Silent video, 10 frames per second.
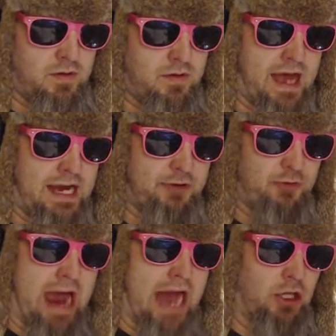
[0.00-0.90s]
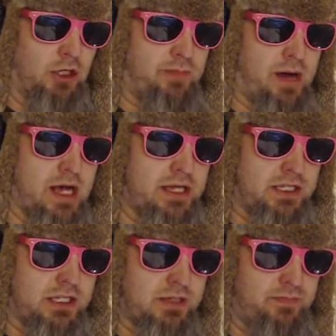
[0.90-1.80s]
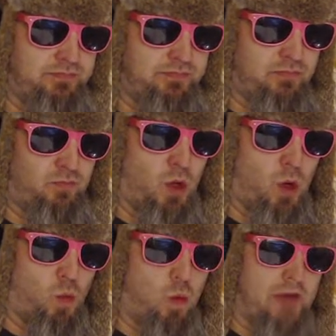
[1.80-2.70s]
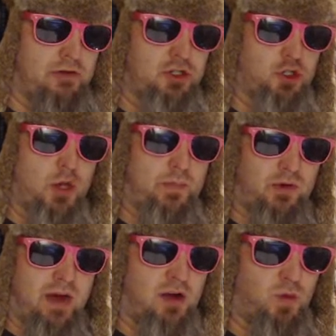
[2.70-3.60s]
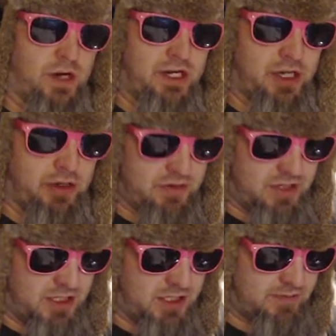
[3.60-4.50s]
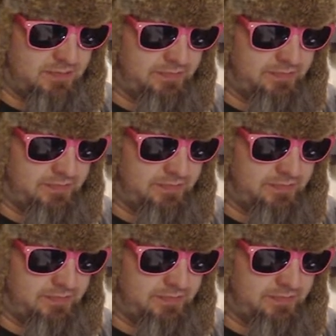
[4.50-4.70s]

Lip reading: that can rattle or buzz. Weather strip around windows.